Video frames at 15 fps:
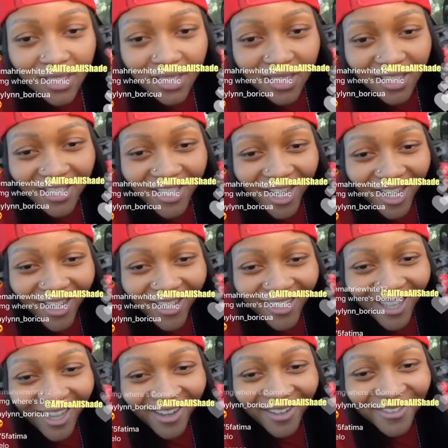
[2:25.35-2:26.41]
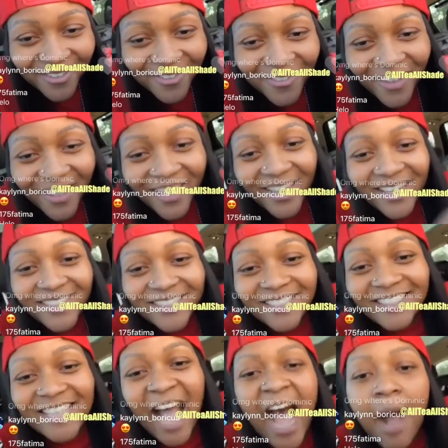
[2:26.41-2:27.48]
Y'all are funny.
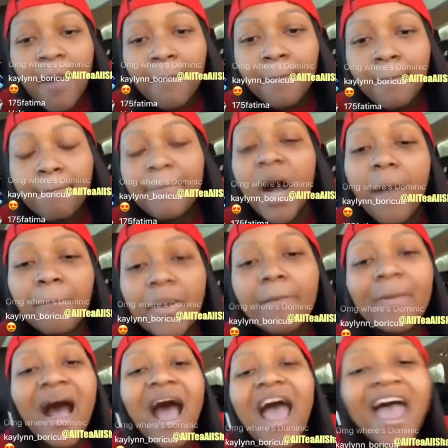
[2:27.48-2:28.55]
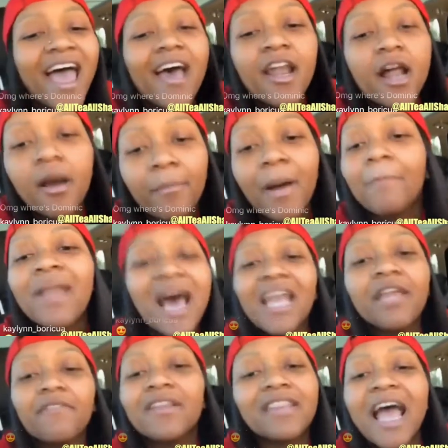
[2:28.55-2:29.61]
Stop pumping my head up. I'm not
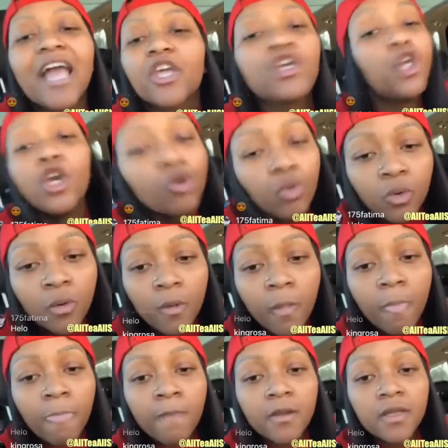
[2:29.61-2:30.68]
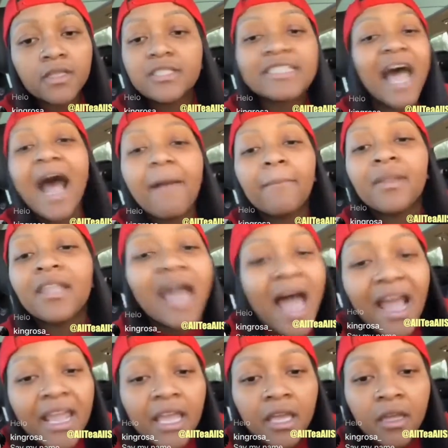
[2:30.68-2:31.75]
even that cute. Stop
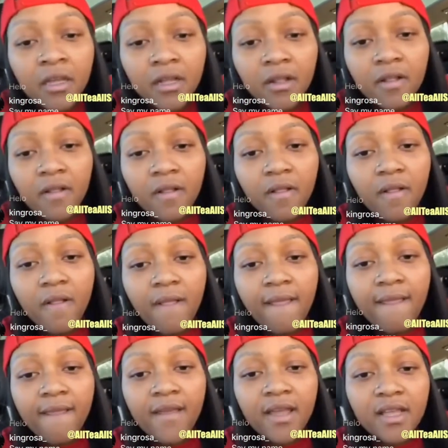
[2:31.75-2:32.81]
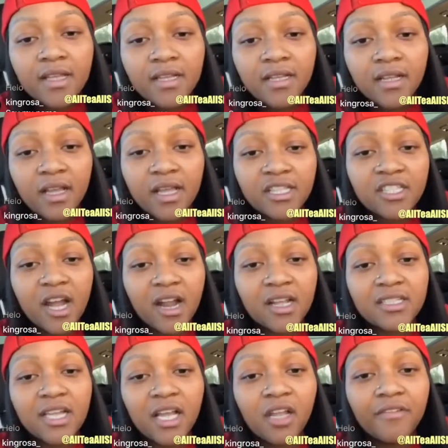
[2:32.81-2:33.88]
lying. It's dark
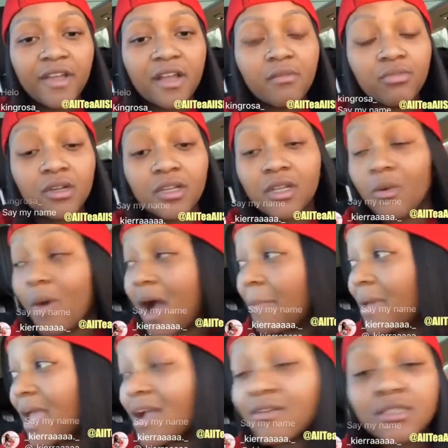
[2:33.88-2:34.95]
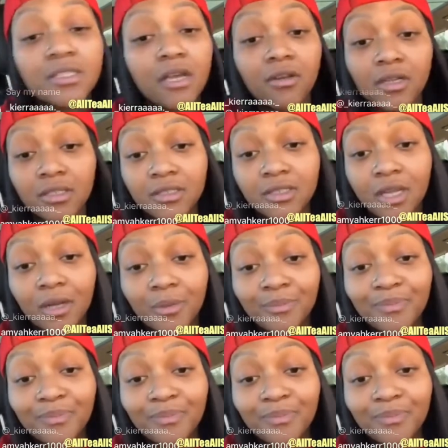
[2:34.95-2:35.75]
as hell over here in Brooklyn. Well, I'm in Arizona, so